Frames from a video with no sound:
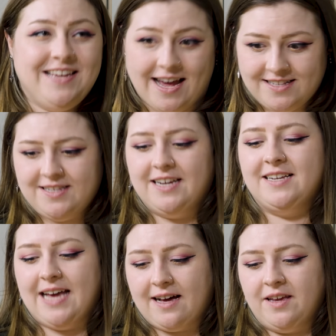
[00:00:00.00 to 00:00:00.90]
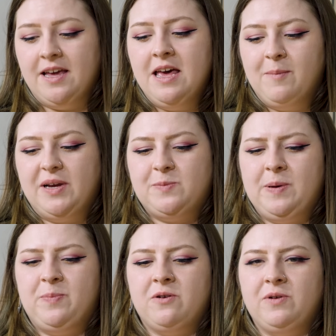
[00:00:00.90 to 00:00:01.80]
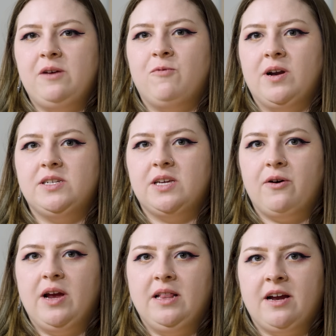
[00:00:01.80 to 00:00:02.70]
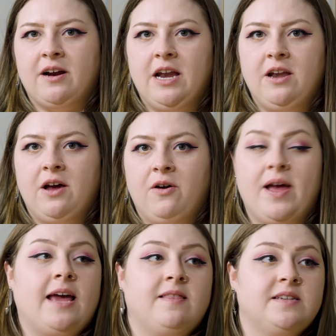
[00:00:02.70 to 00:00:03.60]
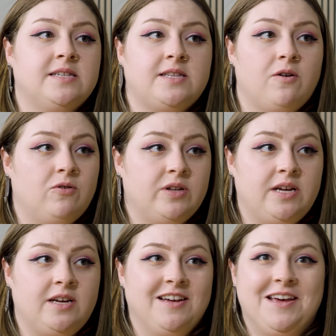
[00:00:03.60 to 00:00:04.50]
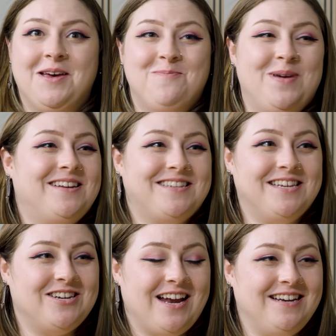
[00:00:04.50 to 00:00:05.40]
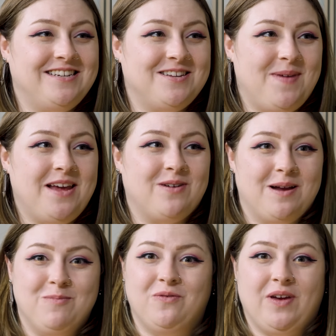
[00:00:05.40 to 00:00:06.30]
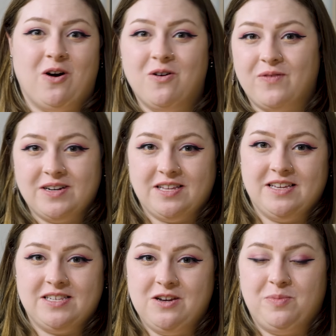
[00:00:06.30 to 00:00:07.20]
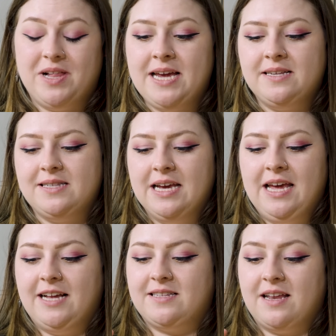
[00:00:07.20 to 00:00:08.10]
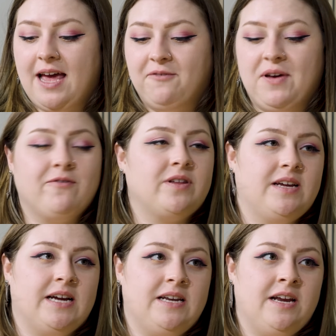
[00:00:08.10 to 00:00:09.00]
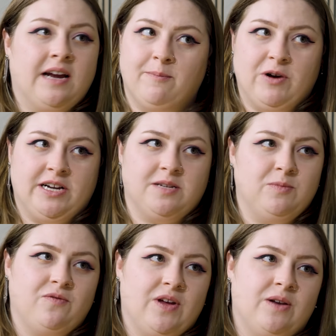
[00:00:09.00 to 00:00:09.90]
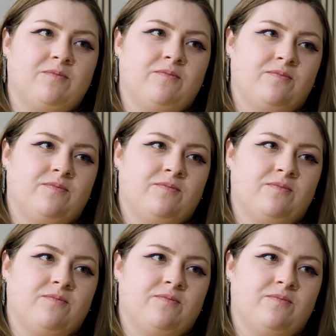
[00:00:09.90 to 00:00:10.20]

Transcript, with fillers: Yes, exactly. Because people are really wanting to go in there and know, hey, this is the only big decision I need to make when I'm moving over to this new place. It's going to have everything I need. I'm ready to move in.